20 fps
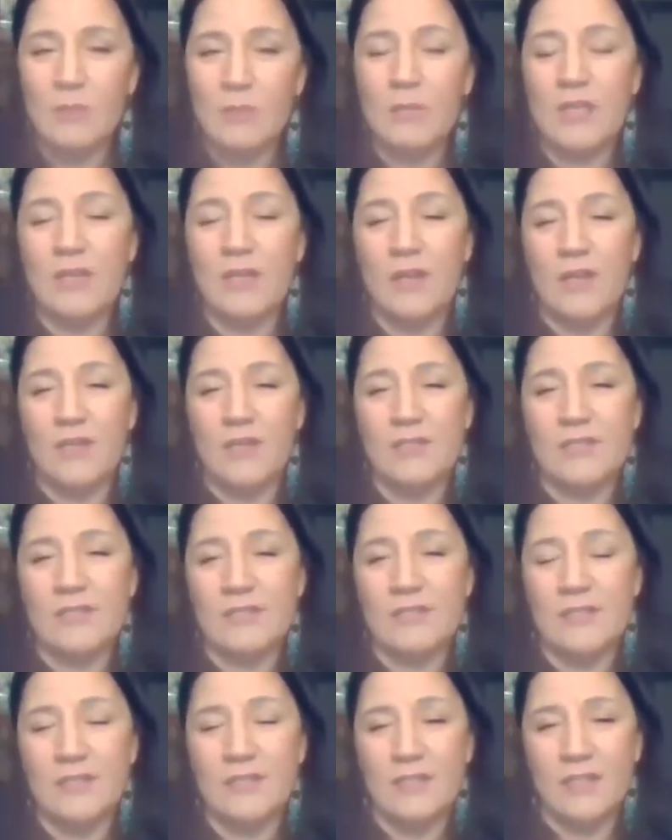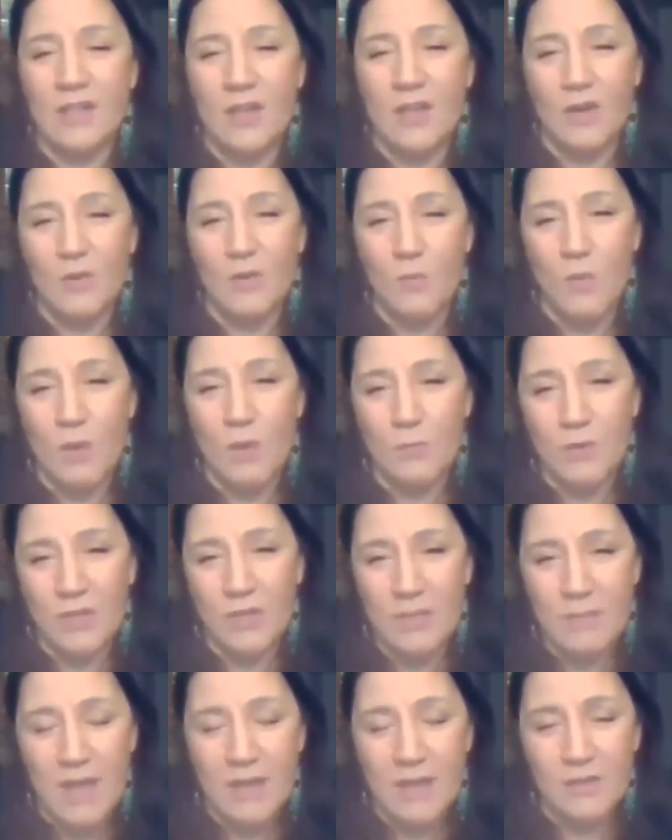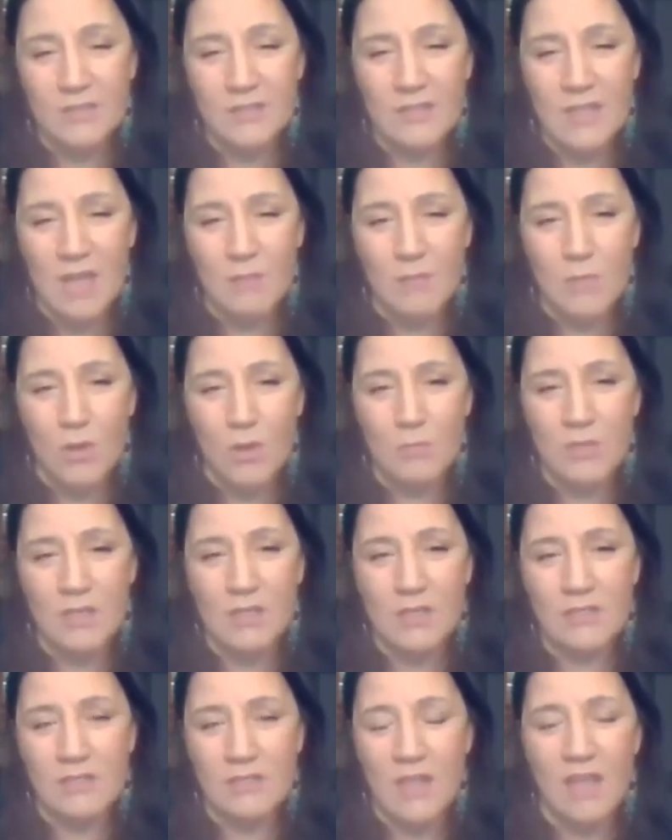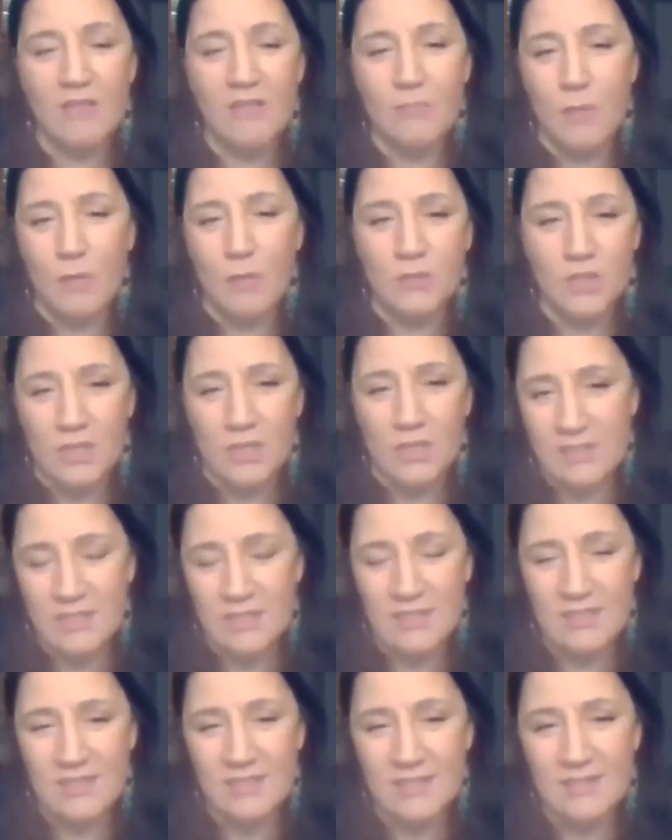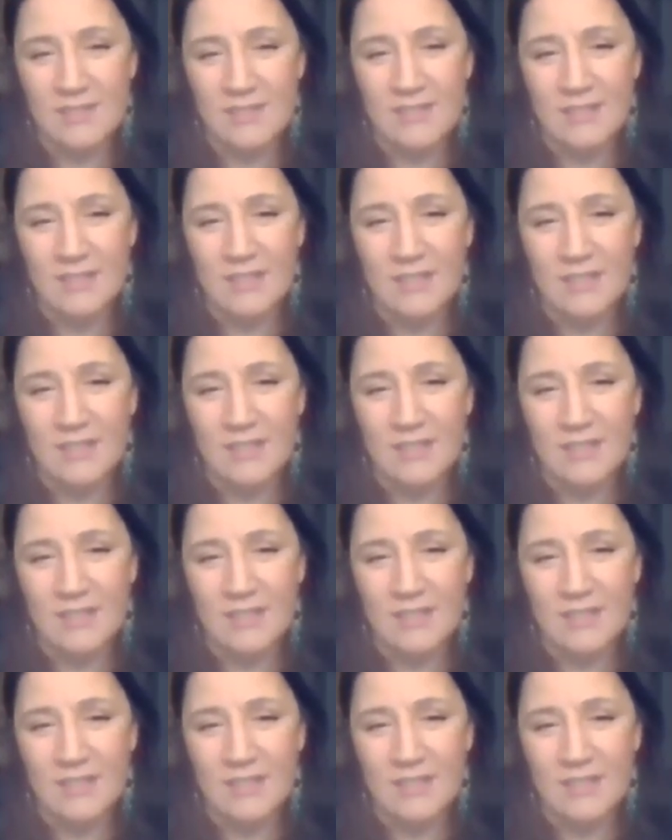Because, what really matters in that moment is lifeboat justice.